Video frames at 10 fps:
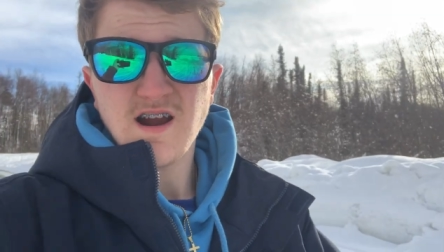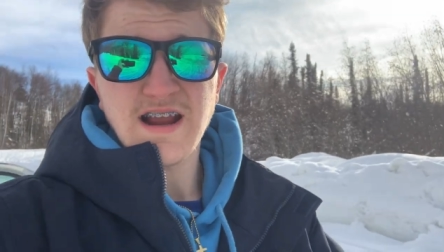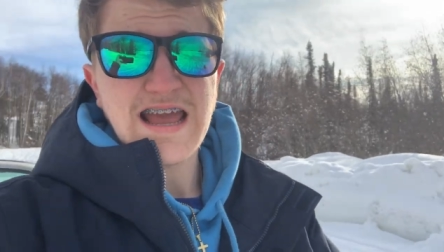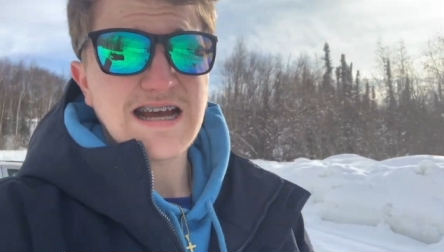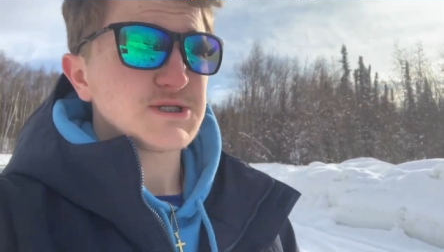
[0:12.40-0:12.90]

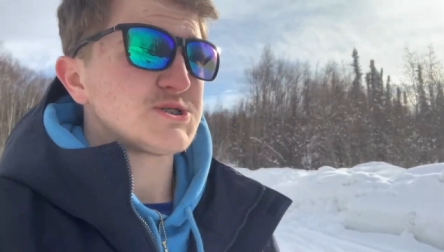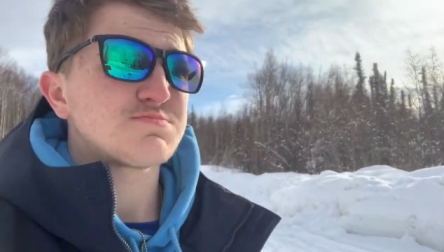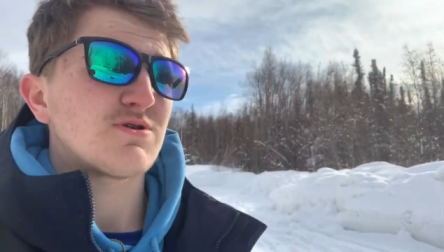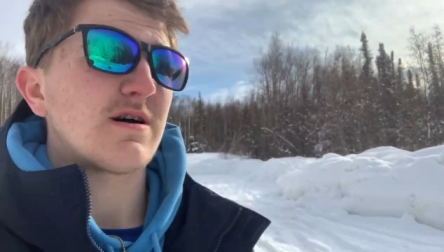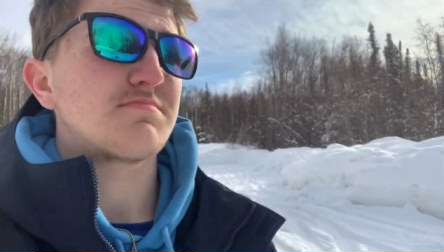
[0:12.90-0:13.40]
right guys,
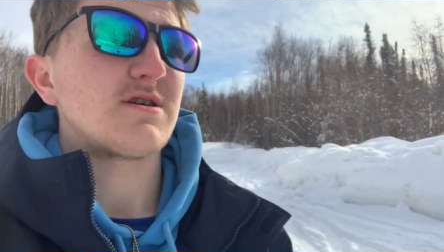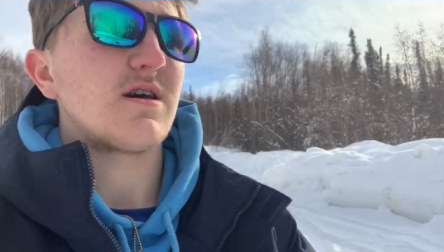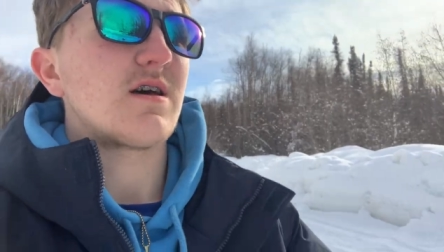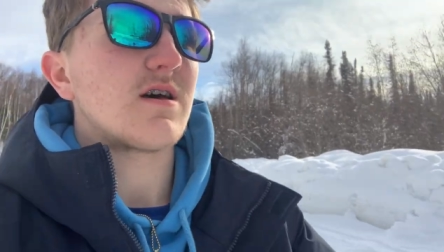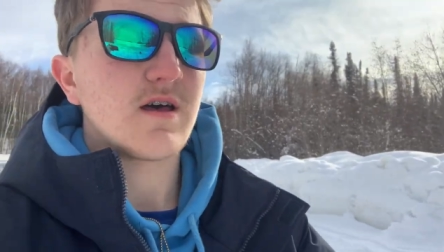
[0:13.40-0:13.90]
just pulled up
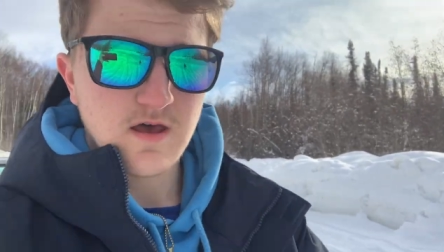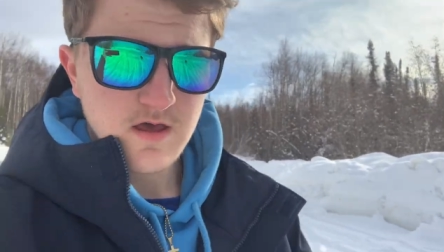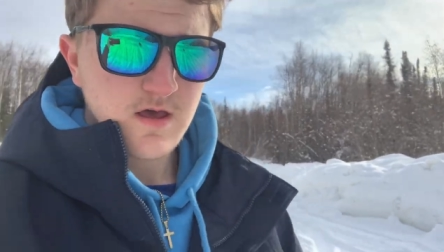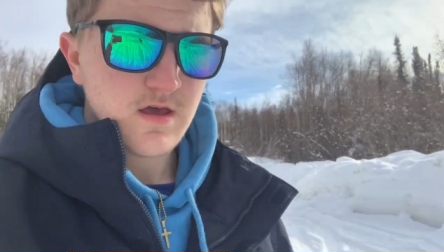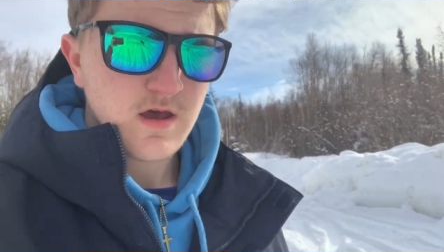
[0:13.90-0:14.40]
to
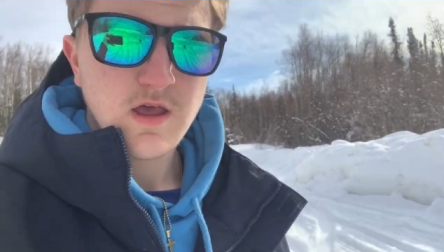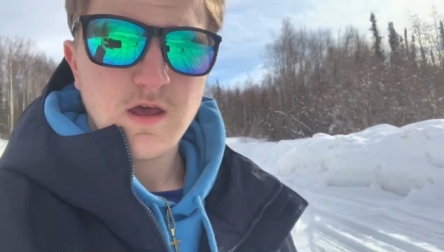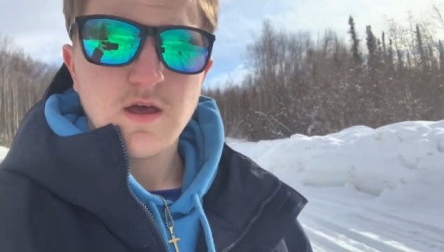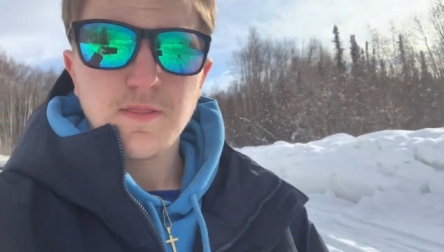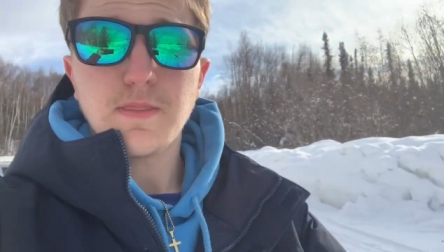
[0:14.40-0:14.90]

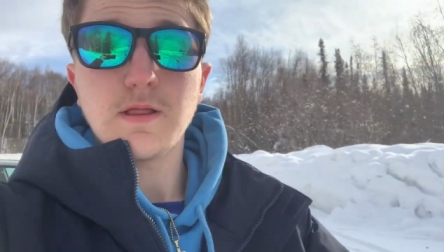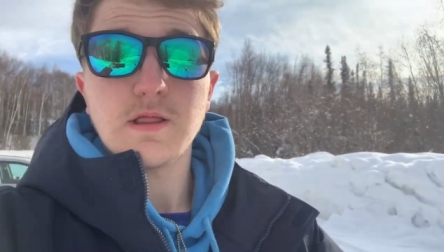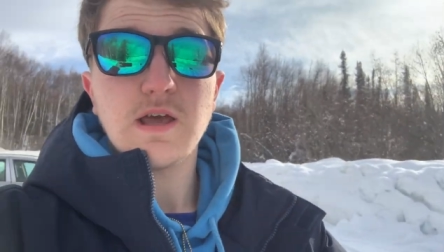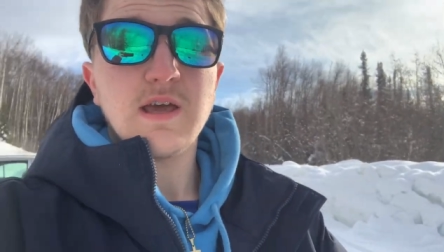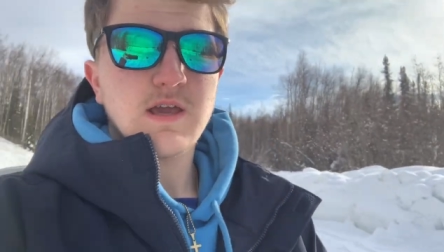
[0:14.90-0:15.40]
the
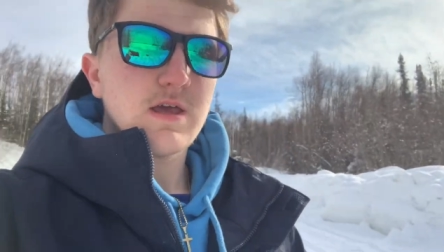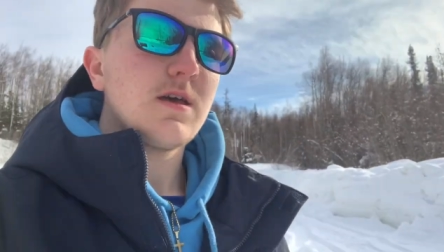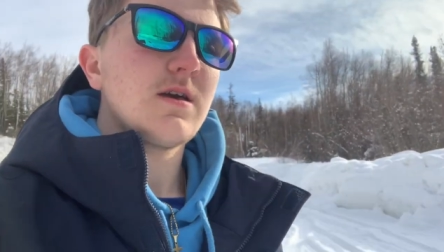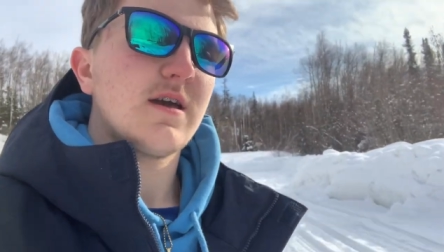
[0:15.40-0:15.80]
lake